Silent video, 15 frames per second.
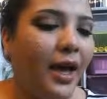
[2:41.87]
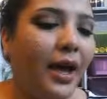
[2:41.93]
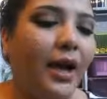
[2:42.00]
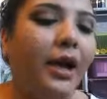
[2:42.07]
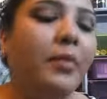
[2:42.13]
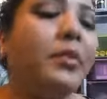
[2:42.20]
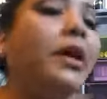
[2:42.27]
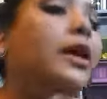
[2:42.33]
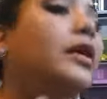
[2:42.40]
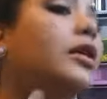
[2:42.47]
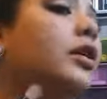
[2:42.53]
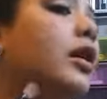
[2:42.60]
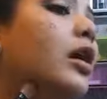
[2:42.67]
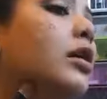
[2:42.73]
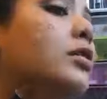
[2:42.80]
And
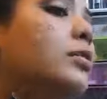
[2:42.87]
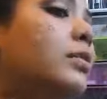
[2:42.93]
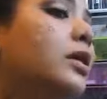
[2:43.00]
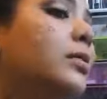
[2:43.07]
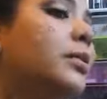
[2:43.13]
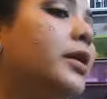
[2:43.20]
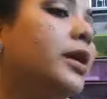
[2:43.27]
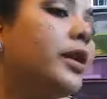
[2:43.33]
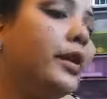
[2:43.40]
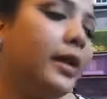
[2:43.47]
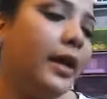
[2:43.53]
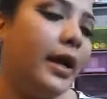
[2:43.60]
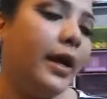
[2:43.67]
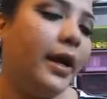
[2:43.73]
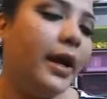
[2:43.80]
you also want to put on your
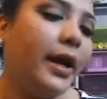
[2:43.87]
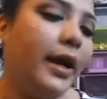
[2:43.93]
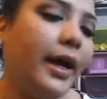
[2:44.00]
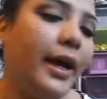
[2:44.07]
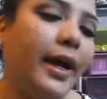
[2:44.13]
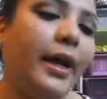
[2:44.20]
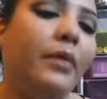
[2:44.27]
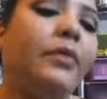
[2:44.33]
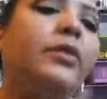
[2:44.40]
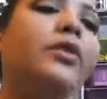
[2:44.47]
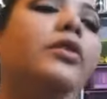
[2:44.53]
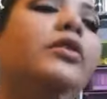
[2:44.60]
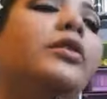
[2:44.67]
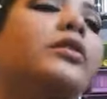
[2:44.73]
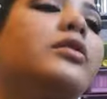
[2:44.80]
neck. I hate when
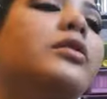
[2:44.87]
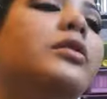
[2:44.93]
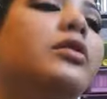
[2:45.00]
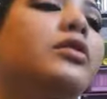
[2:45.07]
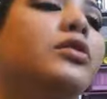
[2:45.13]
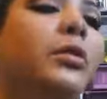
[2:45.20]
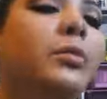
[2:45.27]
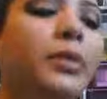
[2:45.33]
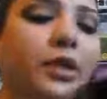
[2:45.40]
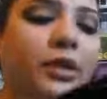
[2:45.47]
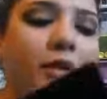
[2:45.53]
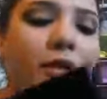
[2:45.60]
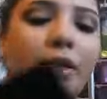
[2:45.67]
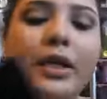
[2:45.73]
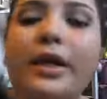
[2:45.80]
girls don't put this
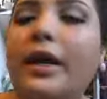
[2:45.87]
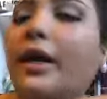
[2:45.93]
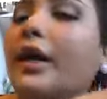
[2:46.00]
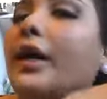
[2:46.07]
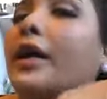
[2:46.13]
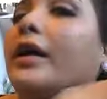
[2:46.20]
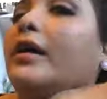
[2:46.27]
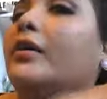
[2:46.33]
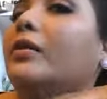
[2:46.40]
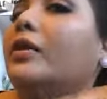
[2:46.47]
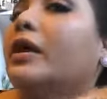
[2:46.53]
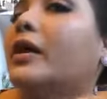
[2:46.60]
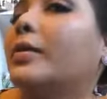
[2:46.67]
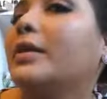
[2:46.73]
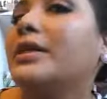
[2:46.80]
on their neck. I don't know
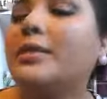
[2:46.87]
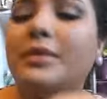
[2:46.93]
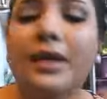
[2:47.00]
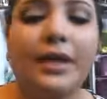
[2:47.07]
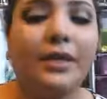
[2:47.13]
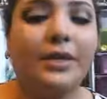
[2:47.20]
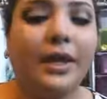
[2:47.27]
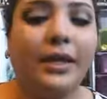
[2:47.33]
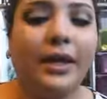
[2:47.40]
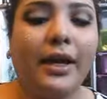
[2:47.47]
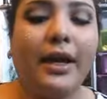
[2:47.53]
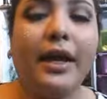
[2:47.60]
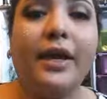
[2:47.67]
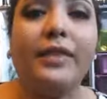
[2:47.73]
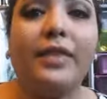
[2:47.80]
how many times I could say
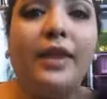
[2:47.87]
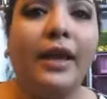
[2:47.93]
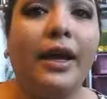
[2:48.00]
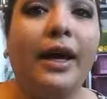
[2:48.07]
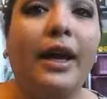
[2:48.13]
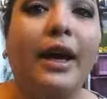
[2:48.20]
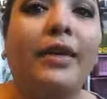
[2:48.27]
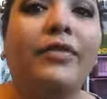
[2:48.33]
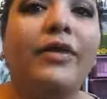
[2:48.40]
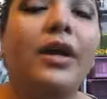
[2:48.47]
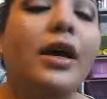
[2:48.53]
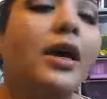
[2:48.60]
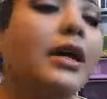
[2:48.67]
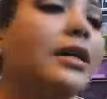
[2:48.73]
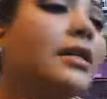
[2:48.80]
that. I think I have
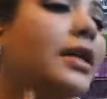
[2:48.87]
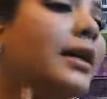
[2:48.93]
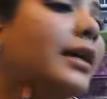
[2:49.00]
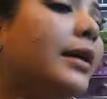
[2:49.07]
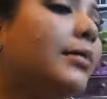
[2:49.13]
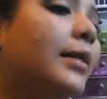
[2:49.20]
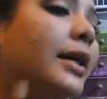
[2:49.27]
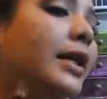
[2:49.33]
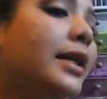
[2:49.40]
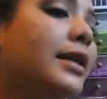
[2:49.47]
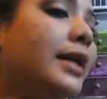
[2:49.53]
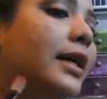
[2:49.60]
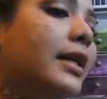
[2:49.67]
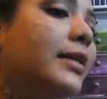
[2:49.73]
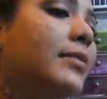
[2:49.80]
said that many
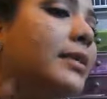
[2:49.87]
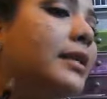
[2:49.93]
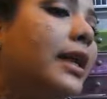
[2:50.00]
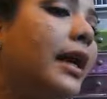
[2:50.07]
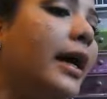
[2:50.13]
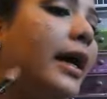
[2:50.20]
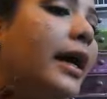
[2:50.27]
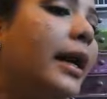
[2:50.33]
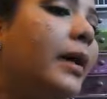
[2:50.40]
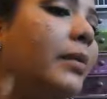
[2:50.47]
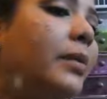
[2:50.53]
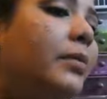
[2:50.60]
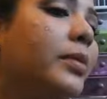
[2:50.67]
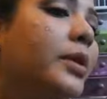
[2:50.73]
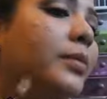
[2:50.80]
times, that I hate
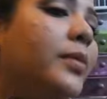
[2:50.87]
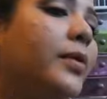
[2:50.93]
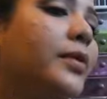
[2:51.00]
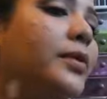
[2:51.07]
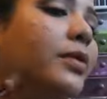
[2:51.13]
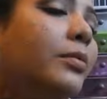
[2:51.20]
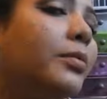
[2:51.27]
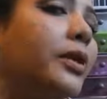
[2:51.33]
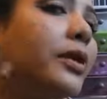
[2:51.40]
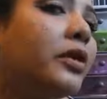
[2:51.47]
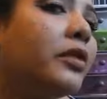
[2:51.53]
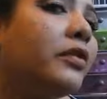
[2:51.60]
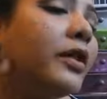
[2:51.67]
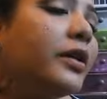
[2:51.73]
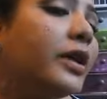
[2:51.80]
when people don't put
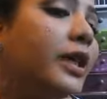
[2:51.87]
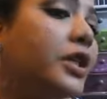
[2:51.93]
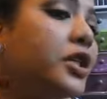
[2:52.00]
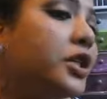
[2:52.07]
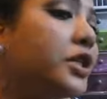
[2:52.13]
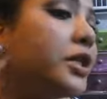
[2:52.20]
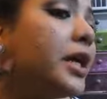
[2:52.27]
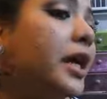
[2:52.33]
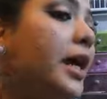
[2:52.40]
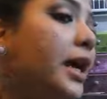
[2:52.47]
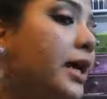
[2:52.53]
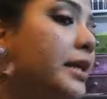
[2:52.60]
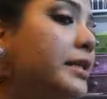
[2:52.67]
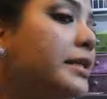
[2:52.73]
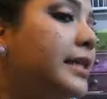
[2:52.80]
their foundation
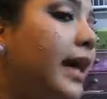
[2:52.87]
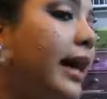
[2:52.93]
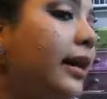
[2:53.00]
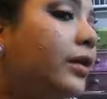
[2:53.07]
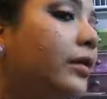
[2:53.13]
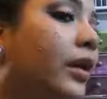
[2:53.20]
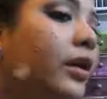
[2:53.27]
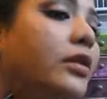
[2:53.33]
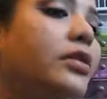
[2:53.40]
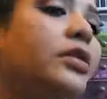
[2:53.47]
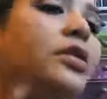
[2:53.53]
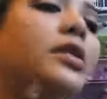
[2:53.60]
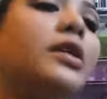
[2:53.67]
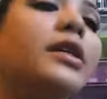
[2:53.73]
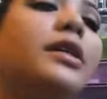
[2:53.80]
down
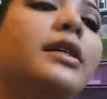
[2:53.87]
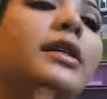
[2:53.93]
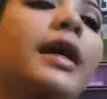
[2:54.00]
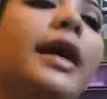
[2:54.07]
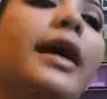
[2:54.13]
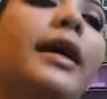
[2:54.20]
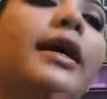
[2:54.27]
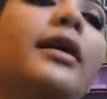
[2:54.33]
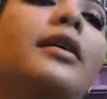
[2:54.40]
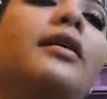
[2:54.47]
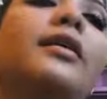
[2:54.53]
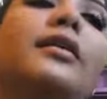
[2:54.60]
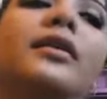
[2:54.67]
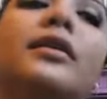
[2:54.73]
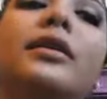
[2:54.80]
onto their neck.
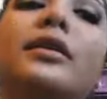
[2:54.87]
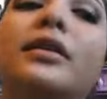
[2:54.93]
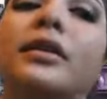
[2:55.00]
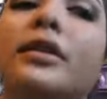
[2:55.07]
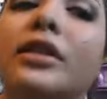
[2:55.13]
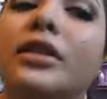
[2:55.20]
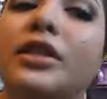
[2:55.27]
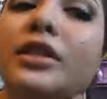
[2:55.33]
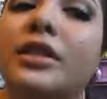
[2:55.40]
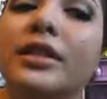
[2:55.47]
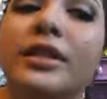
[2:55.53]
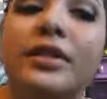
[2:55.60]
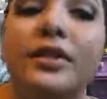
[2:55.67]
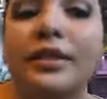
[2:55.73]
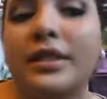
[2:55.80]
It
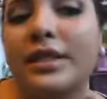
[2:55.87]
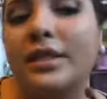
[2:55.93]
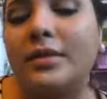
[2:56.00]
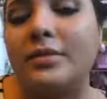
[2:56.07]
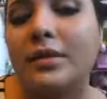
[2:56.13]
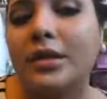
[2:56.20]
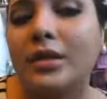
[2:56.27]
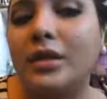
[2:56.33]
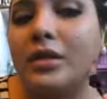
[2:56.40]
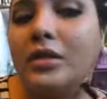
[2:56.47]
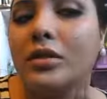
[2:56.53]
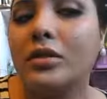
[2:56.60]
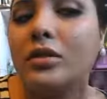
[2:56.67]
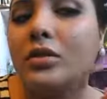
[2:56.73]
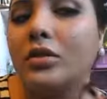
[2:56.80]
just irritates me
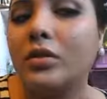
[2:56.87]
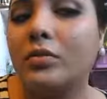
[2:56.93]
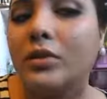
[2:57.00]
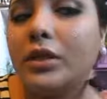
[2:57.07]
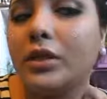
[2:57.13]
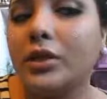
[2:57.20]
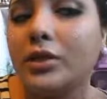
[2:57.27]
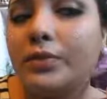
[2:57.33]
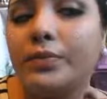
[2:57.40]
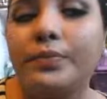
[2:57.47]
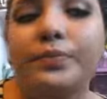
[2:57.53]
so much.